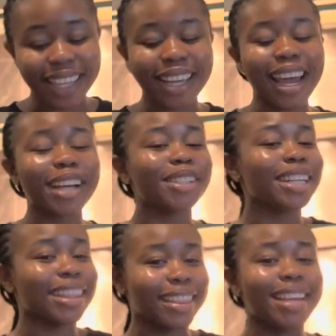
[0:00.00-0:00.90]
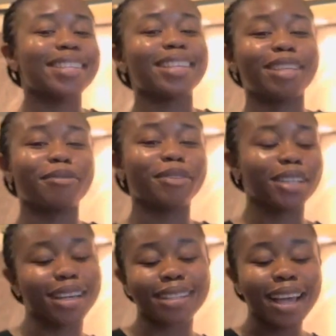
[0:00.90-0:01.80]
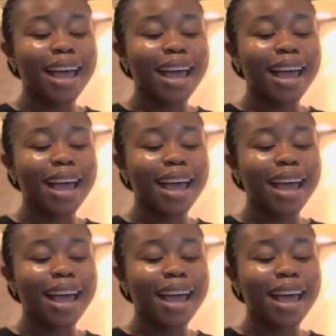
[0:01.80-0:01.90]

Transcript: can actually taste this food because